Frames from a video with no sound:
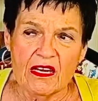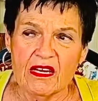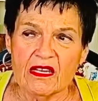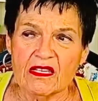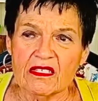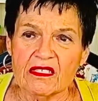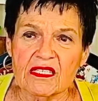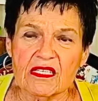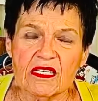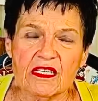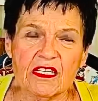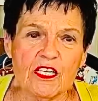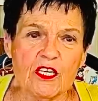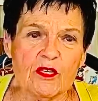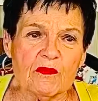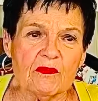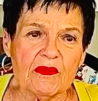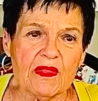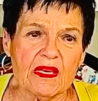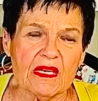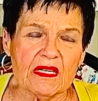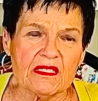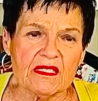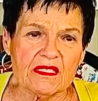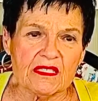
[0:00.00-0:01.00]
to keep
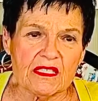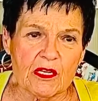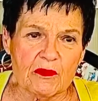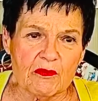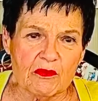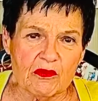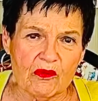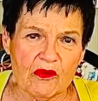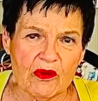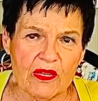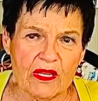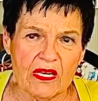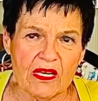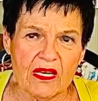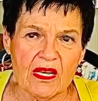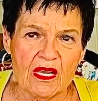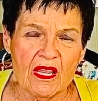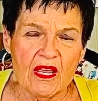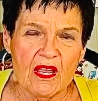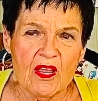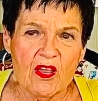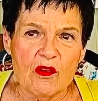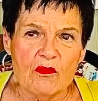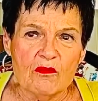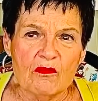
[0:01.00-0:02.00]
that separated,
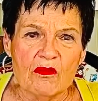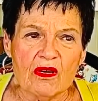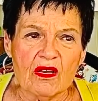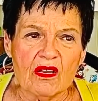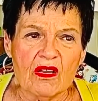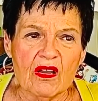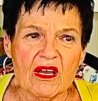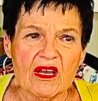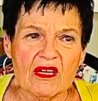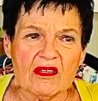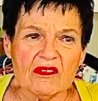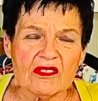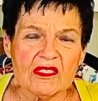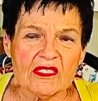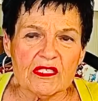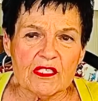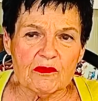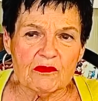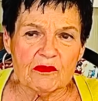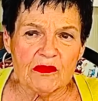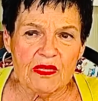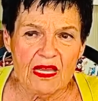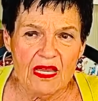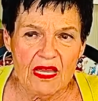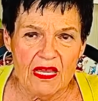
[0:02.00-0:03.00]
because
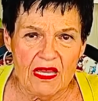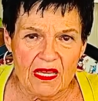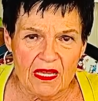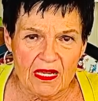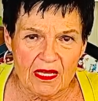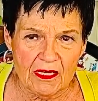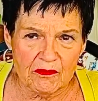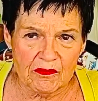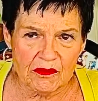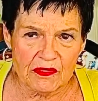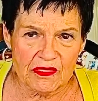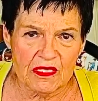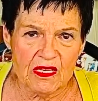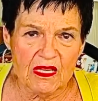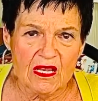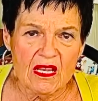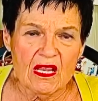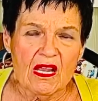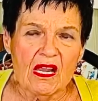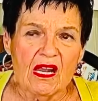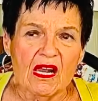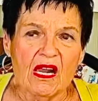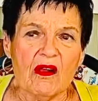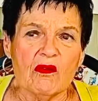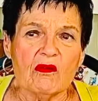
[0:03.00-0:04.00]
sometimes
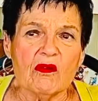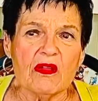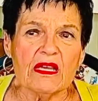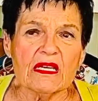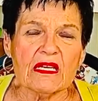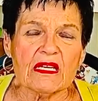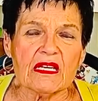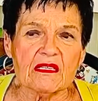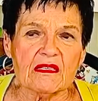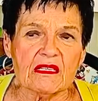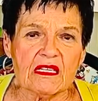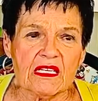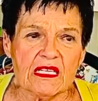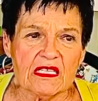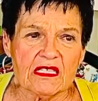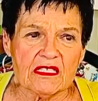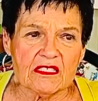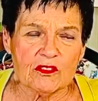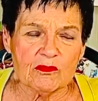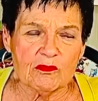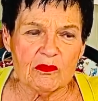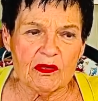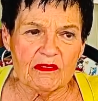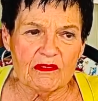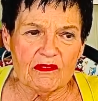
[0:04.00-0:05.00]
it can get to
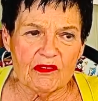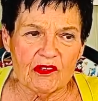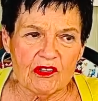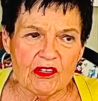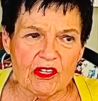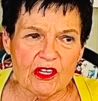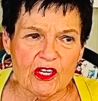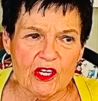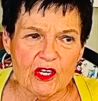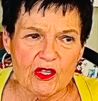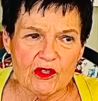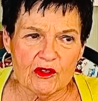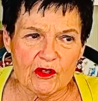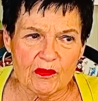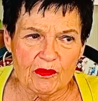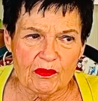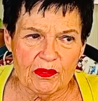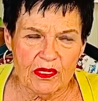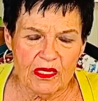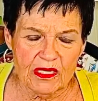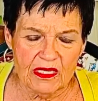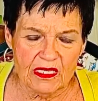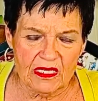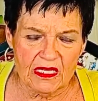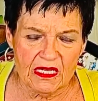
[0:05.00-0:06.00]
be very
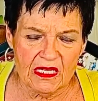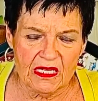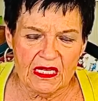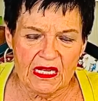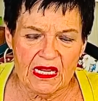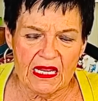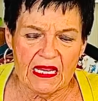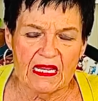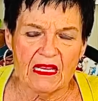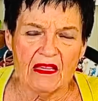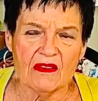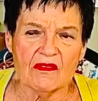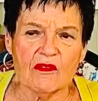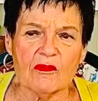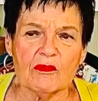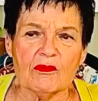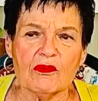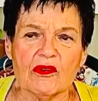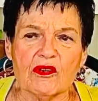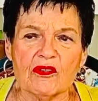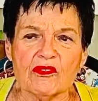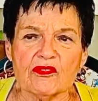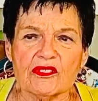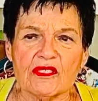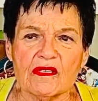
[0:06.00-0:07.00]
codependent, and the
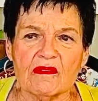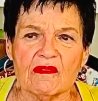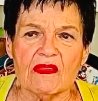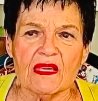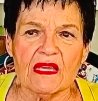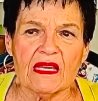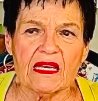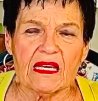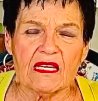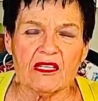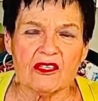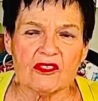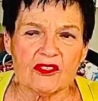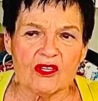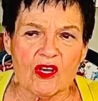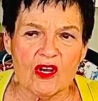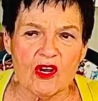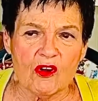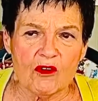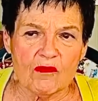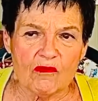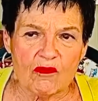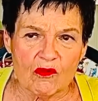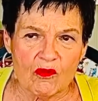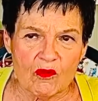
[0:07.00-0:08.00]
person that is
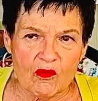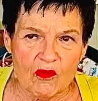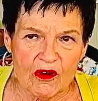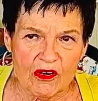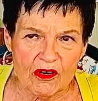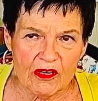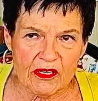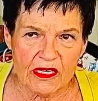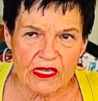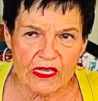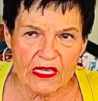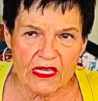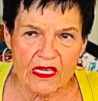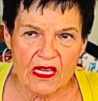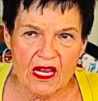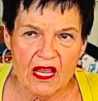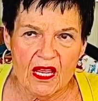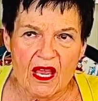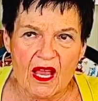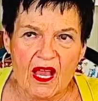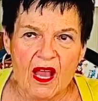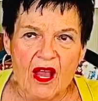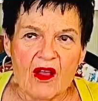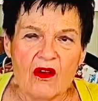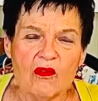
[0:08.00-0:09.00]
overworking
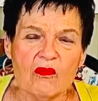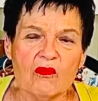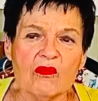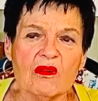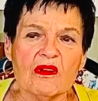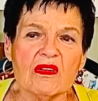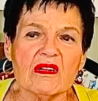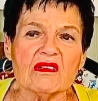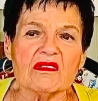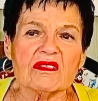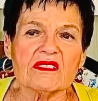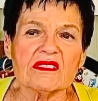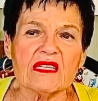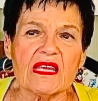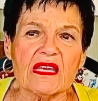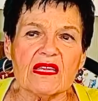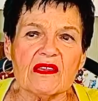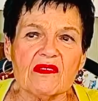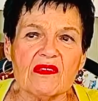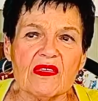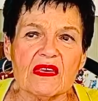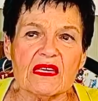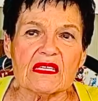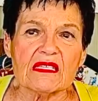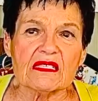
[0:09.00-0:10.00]
will say
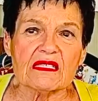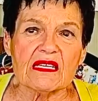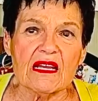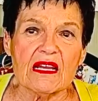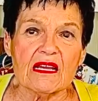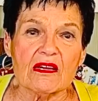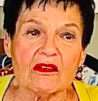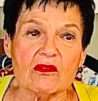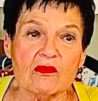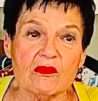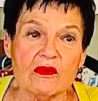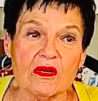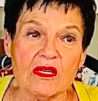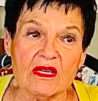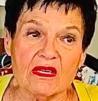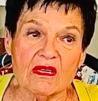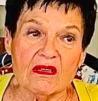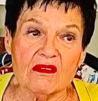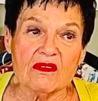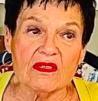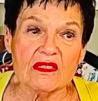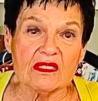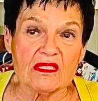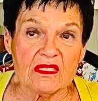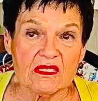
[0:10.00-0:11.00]
things like, well,
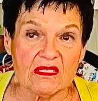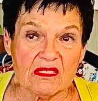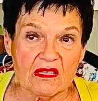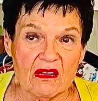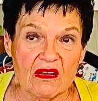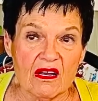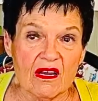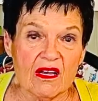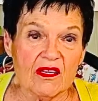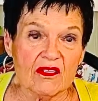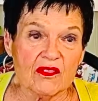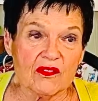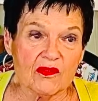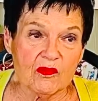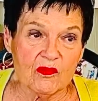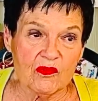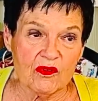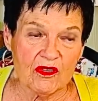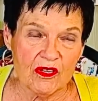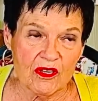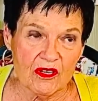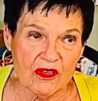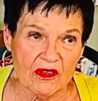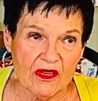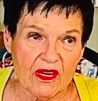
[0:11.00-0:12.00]
this is God's
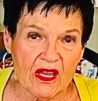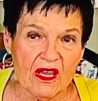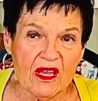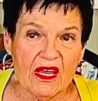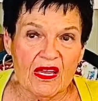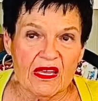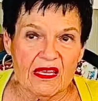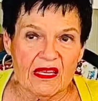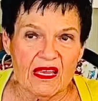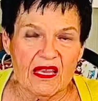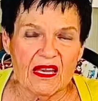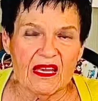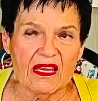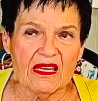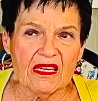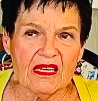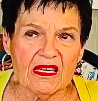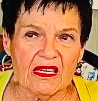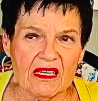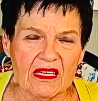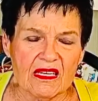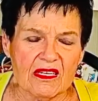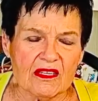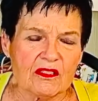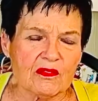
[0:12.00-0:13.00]
work. Yeah, it
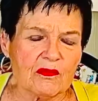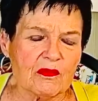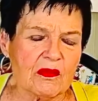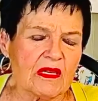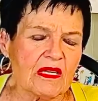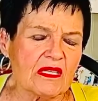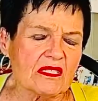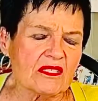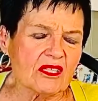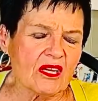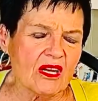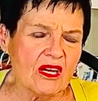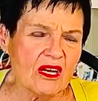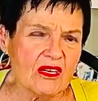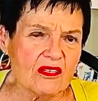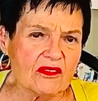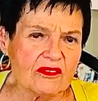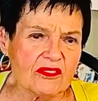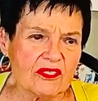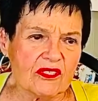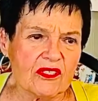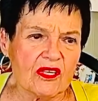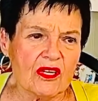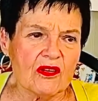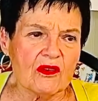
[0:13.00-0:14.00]
is, but it's
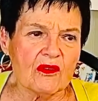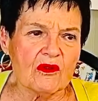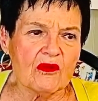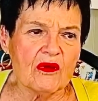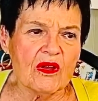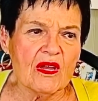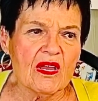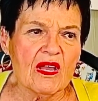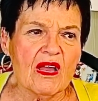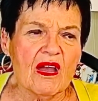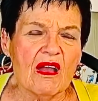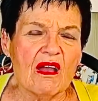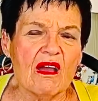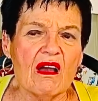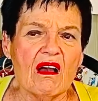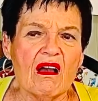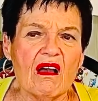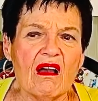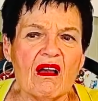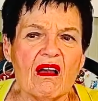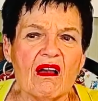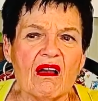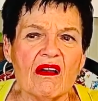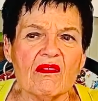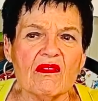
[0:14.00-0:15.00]
also
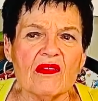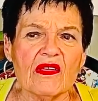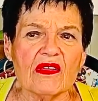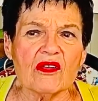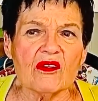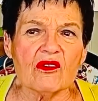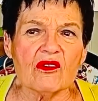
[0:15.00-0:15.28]
they